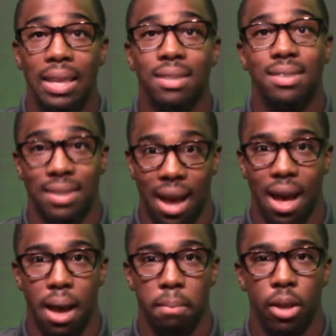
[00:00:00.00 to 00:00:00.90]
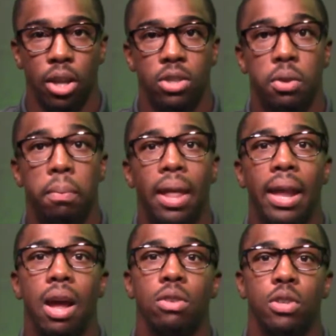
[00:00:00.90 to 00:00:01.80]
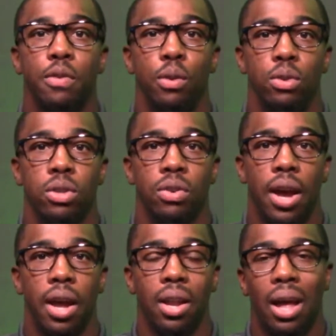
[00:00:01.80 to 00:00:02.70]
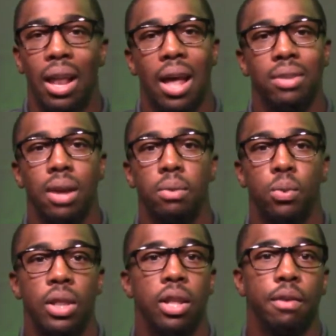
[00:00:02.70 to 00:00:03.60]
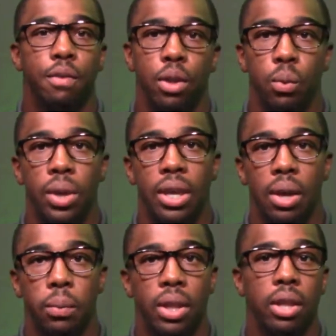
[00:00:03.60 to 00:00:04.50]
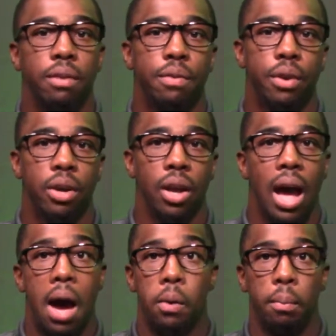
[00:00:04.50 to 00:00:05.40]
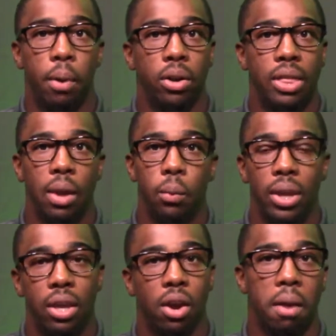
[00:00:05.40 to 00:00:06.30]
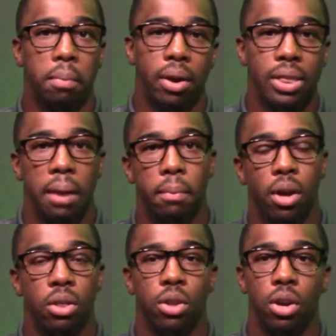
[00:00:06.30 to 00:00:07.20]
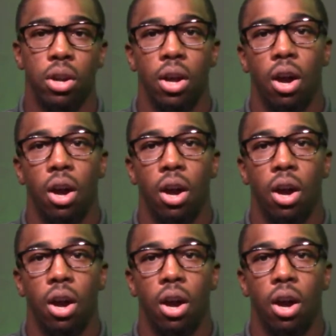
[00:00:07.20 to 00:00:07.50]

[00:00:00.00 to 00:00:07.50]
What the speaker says: this time to plan out your future, right? A lot of times we live for the weekend, we live for our birthday week or our birthday month or